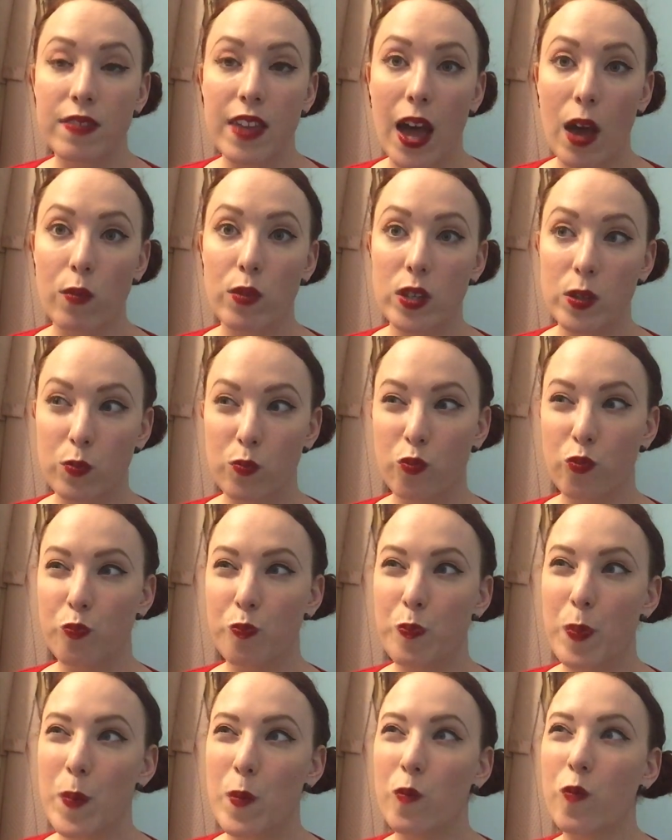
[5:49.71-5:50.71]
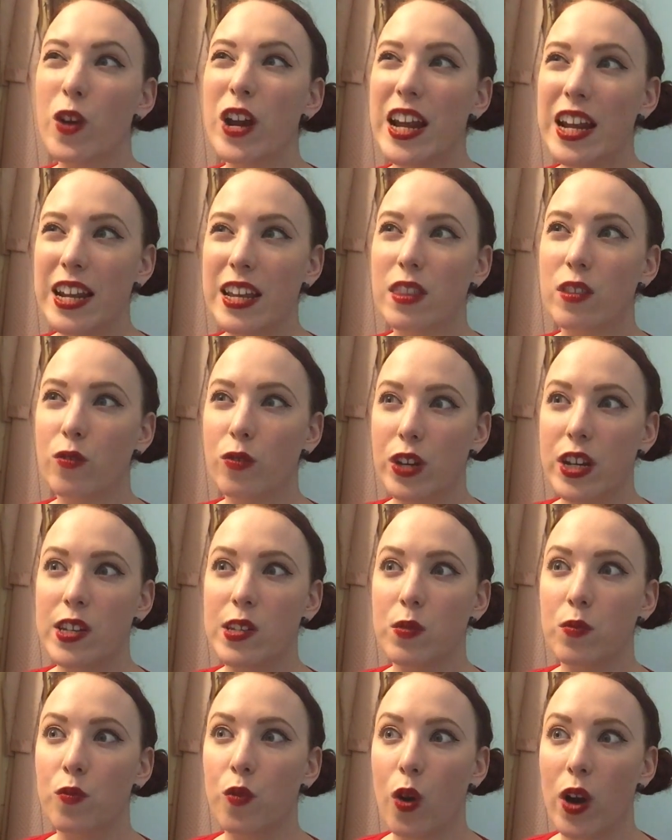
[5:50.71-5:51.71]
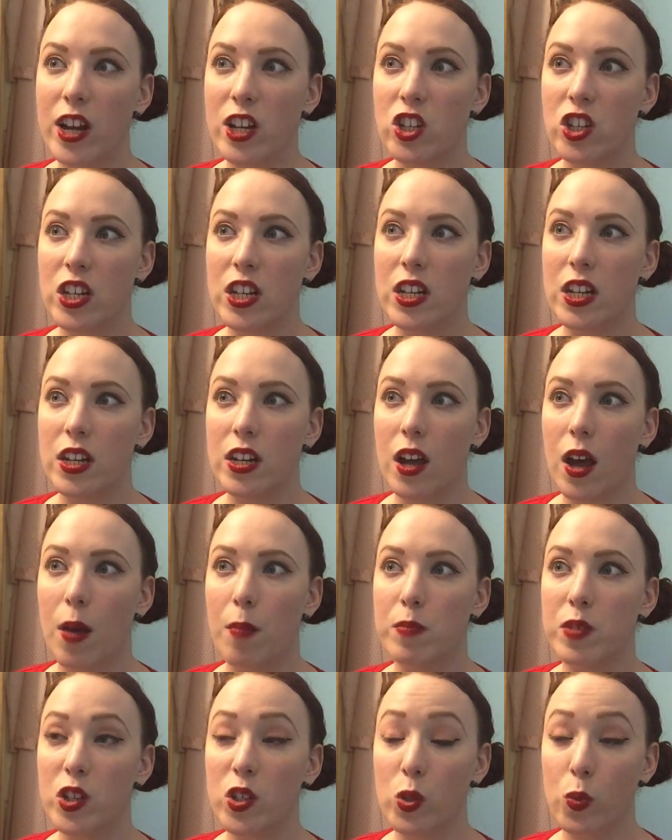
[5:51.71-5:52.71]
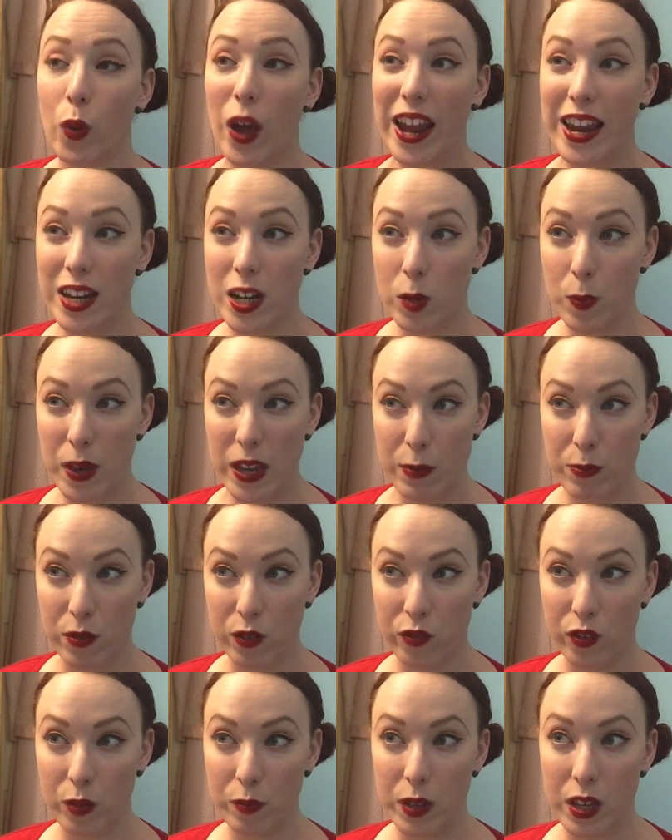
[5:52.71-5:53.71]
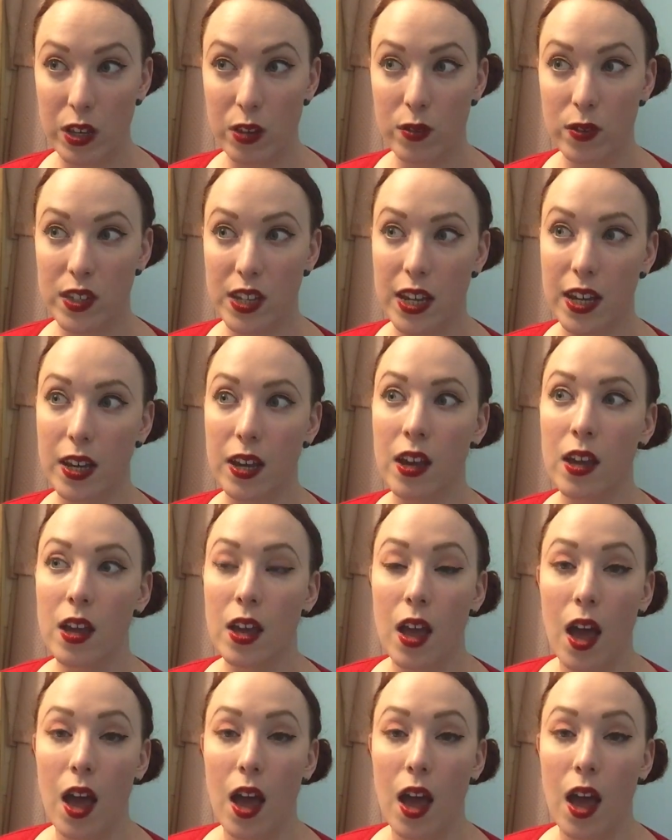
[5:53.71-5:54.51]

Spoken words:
that was really the reason why she dissuaded people from using